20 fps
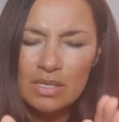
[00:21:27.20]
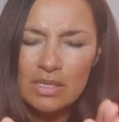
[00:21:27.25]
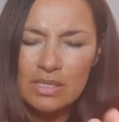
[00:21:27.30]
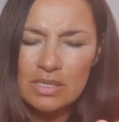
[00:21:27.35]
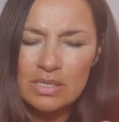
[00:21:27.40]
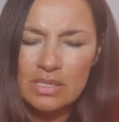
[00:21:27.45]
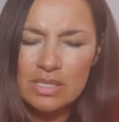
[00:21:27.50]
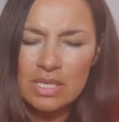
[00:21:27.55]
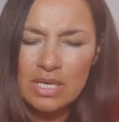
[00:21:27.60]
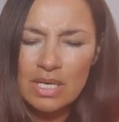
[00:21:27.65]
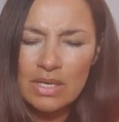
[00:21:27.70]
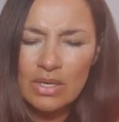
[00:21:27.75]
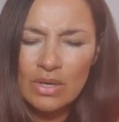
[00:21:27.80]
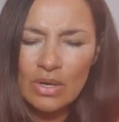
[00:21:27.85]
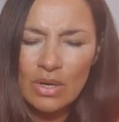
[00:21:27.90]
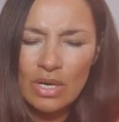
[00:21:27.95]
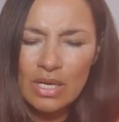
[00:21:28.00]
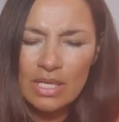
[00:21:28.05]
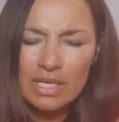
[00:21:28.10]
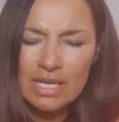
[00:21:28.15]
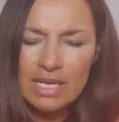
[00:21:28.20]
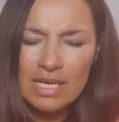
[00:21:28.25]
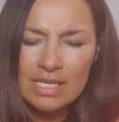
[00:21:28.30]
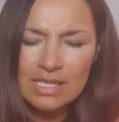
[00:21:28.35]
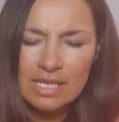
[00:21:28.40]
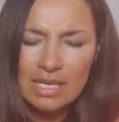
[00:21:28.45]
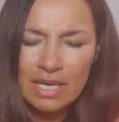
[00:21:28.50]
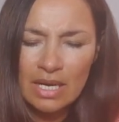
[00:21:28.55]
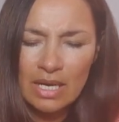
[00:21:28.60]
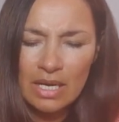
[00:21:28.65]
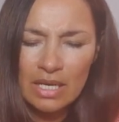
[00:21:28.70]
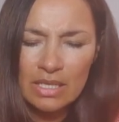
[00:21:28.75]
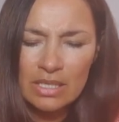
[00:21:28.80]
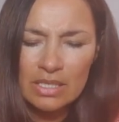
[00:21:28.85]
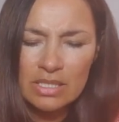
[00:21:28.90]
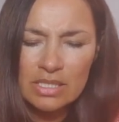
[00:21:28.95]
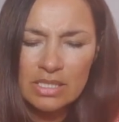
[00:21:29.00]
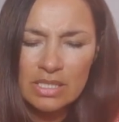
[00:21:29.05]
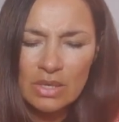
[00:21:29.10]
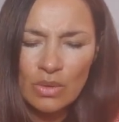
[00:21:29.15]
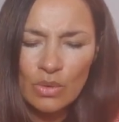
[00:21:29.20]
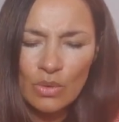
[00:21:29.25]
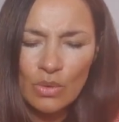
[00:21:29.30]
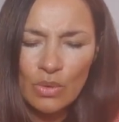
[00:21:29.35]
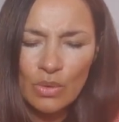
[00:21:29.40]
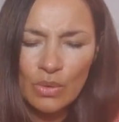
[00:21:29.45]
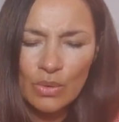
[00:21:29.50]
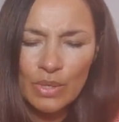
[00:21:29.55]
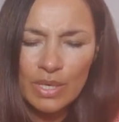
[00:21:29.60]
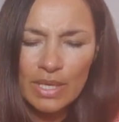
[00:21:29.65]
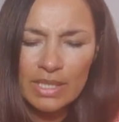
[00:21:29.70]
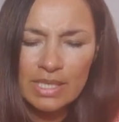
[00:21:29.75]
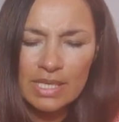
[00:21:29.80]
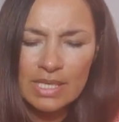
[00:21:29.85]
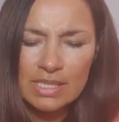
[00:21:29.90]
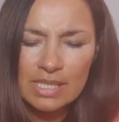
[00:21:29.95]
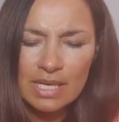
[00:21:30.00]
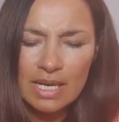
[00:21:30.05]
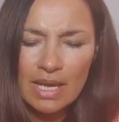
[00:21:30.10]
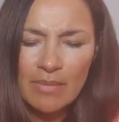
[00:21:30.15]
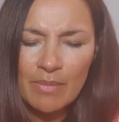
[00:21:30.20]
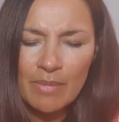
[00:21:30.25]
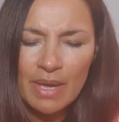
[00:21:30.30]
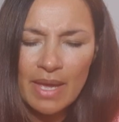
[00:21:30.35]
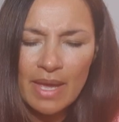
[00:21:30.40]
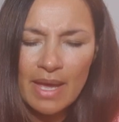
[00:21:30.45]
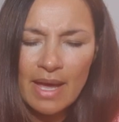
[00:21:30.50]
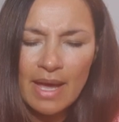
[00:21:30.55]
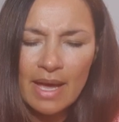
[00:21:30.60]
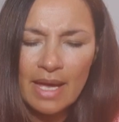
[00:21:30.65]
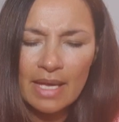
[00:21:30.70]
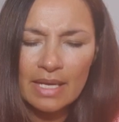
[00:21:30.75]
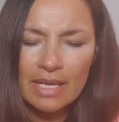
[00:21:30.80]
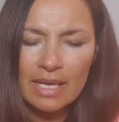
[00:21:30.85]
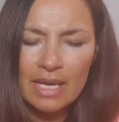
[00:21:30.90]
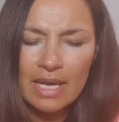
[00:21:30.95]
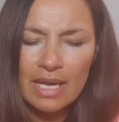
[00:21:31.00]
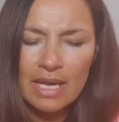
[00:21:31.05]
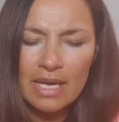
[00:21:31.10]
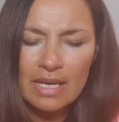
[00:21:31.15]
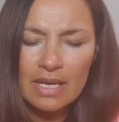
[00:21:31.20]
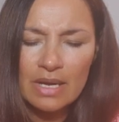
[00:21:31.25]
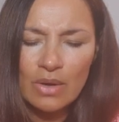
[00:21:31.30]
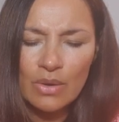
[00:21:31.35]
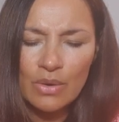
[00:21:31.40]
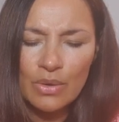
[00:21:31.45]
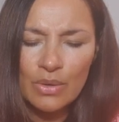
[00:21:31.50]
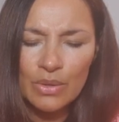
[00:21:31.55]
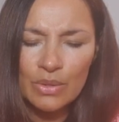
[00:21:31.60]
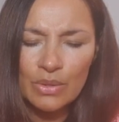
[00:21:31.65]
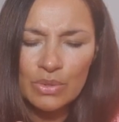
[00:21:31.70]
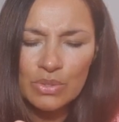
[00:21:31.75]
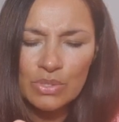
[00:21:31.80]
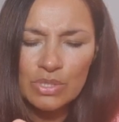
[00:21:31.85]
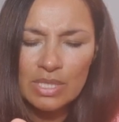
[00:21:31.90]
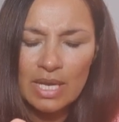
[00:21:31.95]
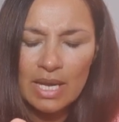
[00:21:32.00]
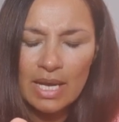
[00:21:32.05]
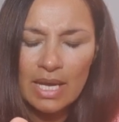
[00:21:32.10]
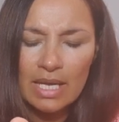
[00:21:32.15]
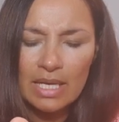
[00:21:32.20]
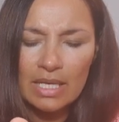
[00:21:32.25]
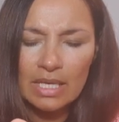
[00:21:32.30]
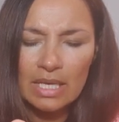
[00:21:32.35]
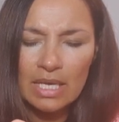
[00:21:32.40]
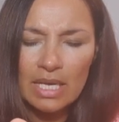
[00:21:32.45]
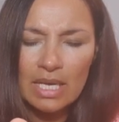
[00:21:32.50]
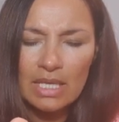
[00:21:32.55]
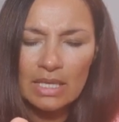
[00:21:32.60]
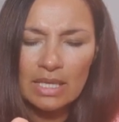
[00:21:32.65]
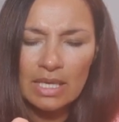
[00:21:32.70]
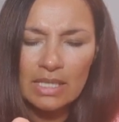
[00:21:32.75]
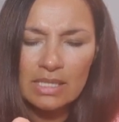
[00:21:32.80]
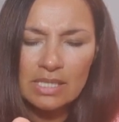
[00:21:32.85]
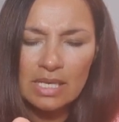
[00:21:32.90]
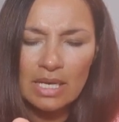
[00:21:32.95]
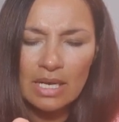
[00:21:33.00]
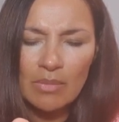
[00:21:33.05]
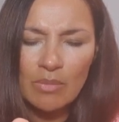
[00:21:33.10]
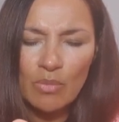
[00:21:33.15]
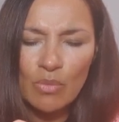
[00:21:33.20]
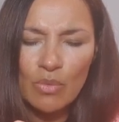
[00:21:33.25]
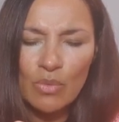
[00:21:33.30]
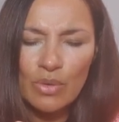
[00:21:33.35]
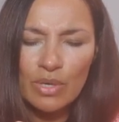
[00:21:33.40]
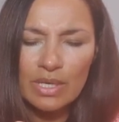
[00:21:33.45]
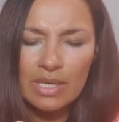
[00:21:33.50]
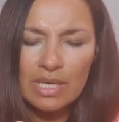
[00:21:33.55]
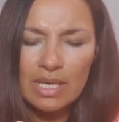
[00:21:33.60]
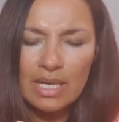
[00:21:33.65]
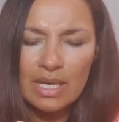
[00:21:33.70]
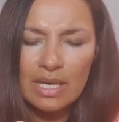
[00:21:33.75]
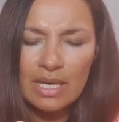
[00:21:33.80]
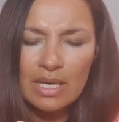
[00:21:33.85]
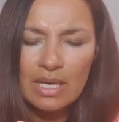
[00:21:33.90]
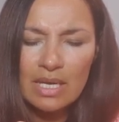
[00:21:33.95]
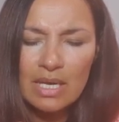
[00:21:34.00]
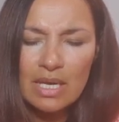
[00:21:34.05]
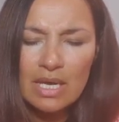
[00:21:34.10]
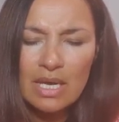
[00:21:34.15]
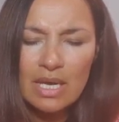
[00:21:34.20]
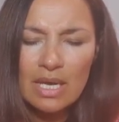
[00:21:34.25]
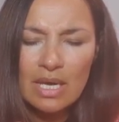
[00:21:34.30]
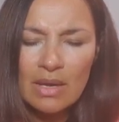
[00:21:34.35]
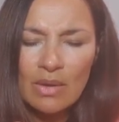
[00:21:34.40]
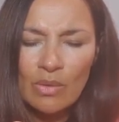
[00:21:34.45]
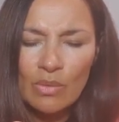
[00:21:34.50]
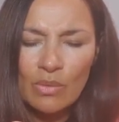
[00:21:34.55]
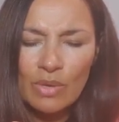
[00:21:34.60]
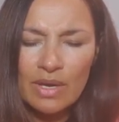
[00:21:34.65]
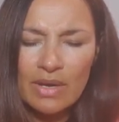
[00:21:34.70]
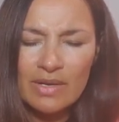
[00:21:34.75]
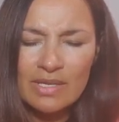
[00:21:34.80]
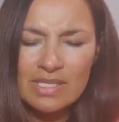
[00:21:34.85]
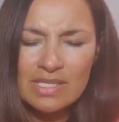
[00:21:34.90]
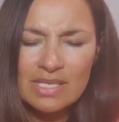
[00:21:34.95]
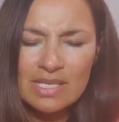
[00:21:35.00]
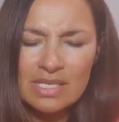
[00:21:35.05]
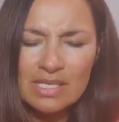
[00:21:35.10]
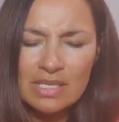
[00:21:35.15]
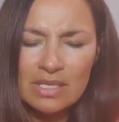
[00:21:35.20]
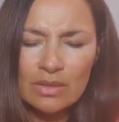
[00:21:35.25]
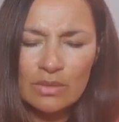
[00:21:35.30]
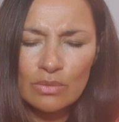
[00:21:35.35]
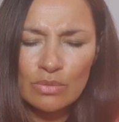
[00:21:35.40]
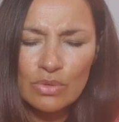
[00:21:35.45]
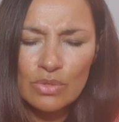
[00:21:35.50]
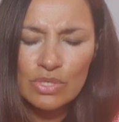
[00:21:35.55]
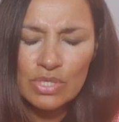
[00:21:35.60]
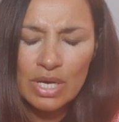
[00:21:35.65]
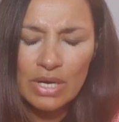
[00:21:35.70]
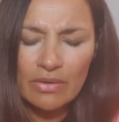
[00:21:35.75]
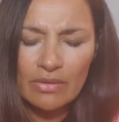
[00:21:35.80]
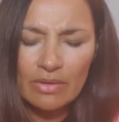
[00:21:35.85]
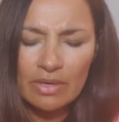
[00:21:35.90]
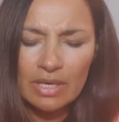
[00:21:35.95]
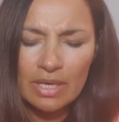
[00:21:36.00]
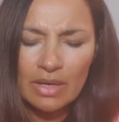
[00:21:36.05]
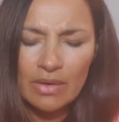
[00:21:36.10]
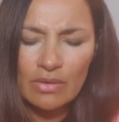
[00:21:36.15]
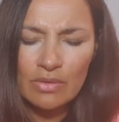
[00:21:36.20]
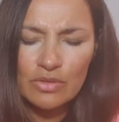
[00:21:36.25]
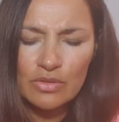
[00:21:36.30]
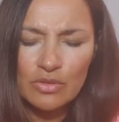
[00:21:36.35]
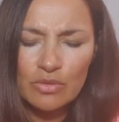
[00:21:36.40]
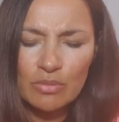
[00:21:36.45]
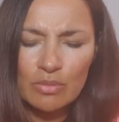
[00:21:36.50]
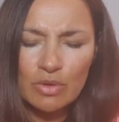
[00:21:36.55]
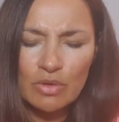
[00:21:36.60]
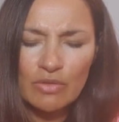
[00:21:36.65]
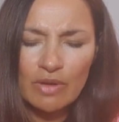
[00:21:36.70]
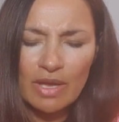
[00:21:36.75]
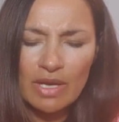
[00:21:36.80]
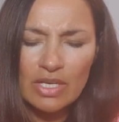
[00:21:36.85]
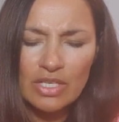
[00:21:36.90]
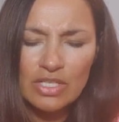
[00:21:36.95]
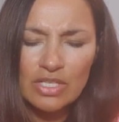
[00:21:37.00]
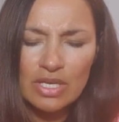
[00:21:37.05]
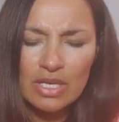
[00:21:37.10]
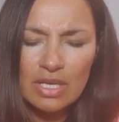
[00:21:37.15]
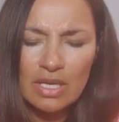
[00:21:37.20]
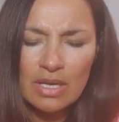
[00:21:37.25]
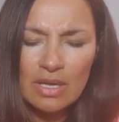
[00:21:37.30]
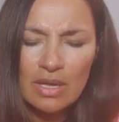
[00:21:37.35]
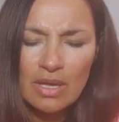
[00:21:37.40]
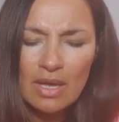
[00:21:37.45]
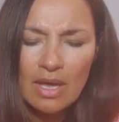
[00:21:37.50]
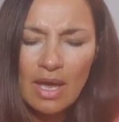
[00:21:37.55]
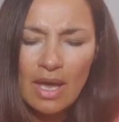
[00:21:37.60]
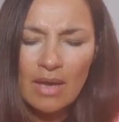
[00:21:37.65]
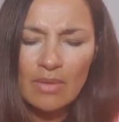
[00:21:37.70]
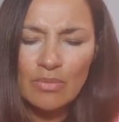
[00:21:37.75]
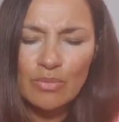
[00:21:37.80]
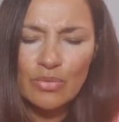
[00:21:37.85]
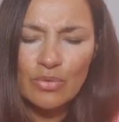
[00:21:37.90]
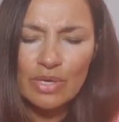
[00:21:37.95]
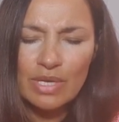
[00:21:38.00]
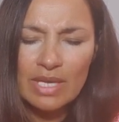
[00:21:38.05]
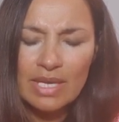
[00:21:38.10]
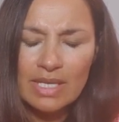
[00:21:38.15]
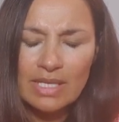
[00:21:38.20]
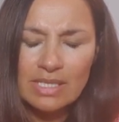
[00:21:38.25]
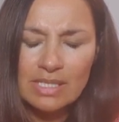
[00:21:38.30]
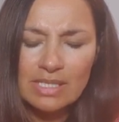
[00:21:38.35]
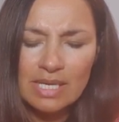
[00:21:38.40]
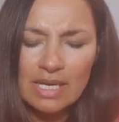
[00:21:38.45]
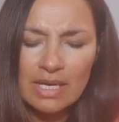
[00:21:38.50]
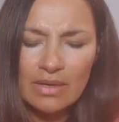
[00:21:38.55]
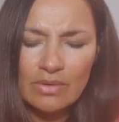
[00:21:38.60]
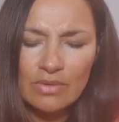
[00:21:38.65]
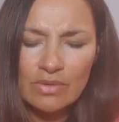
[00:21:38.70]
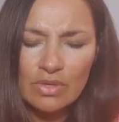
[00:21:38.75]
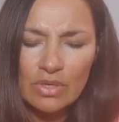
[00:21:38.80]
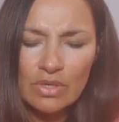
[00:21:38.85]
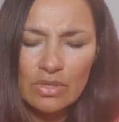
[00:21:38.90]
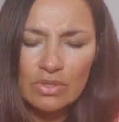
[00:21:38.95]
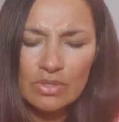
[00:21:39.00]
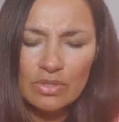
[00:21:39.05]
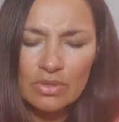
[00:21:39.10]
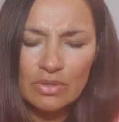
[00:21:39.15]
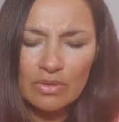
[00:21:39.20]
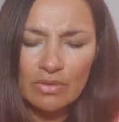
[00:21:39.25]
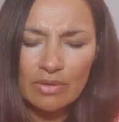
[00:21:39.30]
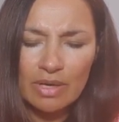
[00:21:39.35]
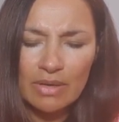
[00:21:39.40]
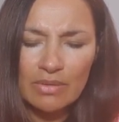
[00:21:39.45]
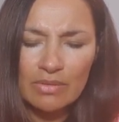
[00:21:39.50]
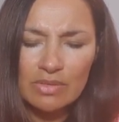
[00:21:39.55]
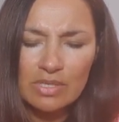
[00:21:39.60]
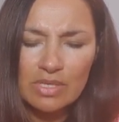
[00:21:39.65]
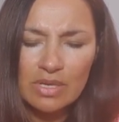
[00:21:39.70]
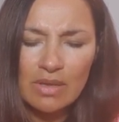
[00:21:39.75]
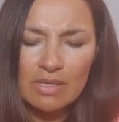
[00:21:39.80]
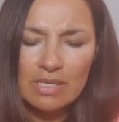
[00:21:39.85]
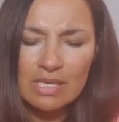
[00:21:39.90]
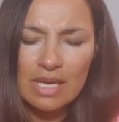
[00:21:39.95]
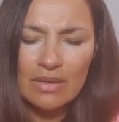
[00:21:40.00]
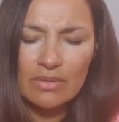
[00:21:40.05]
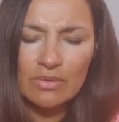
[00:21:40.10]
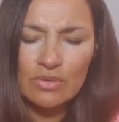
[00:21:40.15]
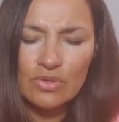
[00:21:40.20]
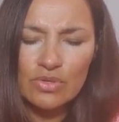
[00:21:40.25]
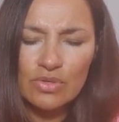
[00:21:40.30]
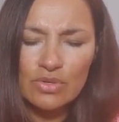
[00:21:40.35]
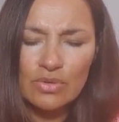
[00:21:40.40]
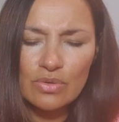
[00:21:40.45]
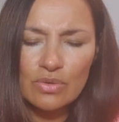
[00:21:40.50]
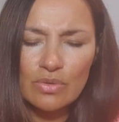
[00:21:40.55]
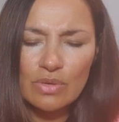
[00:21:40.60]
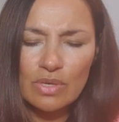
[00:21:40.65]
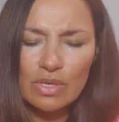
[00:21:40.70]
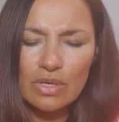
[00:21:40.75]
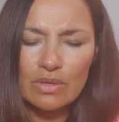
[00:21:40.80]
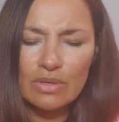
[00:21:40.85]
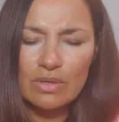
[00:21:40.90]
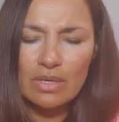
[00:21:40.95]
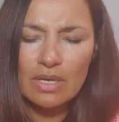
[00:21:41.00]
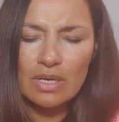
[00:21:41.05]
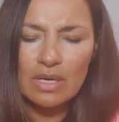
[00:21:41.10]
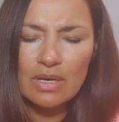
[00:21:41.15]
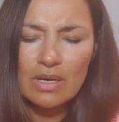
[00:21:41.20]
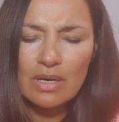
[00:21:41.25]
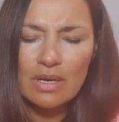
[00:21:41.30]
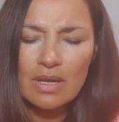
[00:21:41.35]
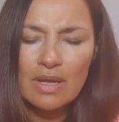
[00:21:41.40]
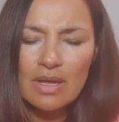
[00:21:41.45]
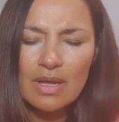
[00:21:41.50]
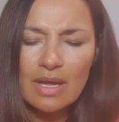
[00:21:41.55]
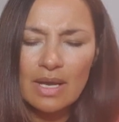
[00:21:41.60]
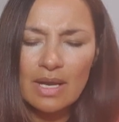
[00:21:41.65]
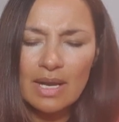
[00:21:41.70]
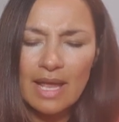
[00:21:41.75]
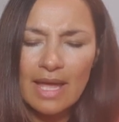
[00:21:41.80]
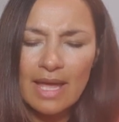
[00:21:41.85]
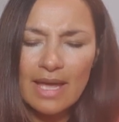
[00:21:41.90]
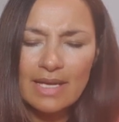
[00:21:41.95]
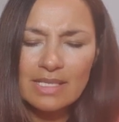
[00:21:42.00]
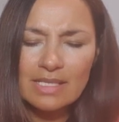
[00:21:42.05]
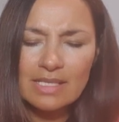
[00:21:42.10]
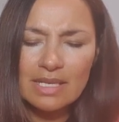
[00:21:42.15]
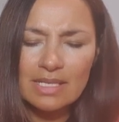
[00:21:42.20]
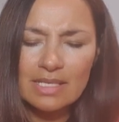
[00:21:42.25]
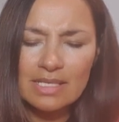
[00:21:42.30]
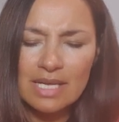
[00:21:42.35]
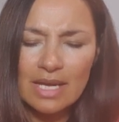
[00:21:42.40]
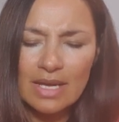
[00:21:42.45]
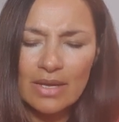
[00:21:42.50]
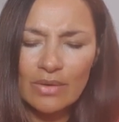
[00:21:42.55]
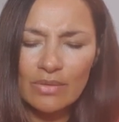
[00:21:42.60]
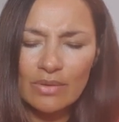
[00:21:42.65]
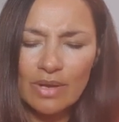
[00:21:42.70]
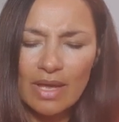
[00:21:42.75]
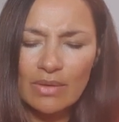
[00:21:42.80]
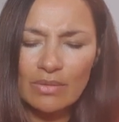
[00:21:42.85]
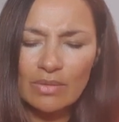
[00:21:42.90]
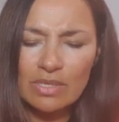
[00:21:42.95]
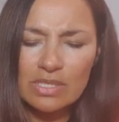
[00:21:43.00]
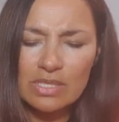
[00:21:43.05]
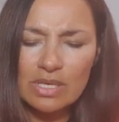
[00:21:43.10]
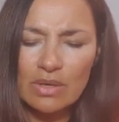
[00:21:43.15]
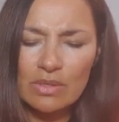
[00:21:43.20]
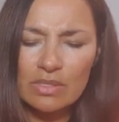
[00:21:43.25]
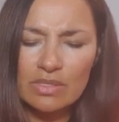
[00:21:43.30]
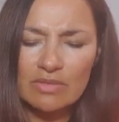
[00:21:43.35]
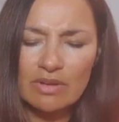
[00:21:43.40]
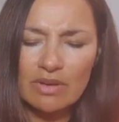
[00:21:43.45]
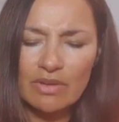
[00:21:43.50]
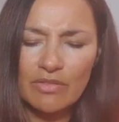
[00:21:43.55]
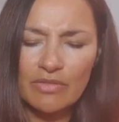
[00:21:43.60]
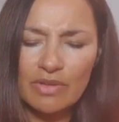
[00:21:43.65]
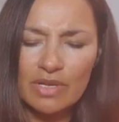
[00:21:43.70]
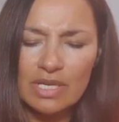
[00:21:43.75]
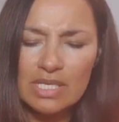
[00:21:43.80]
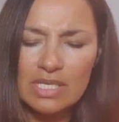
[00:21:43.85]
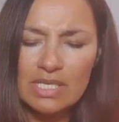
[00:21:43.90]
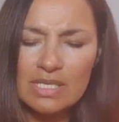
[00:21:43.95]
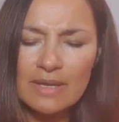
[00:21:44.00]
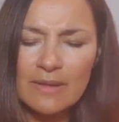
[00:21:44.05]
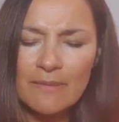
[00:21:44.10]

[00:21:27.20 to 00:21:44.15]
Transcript: Zianola diasana hardisana kolokoyatasara mea ariana horodosana haragiyatasara murdia. We are assisting the root chakra now to remove energy and bring it down to the ground, down through your legs and down out the soles of your feet.